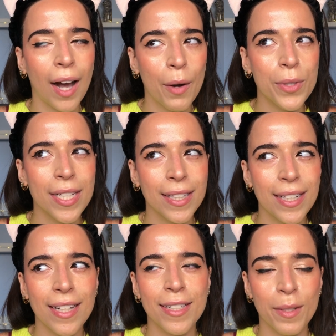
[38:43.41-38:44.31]
I would say
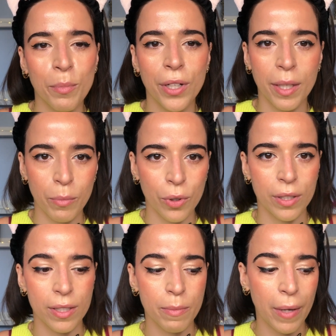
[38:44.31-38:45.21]
that that's a pretty
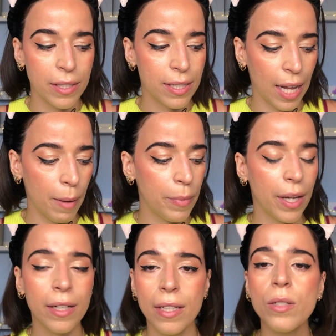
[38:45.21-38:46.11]
important step,
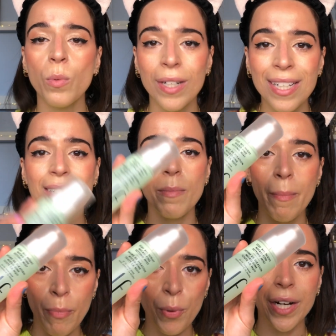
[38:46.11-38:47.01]
and this one is
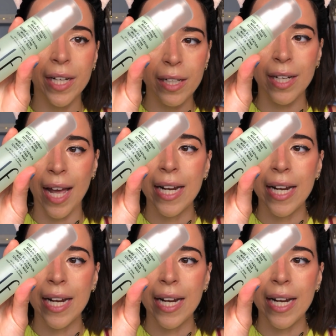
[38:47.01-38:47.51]
pretty good at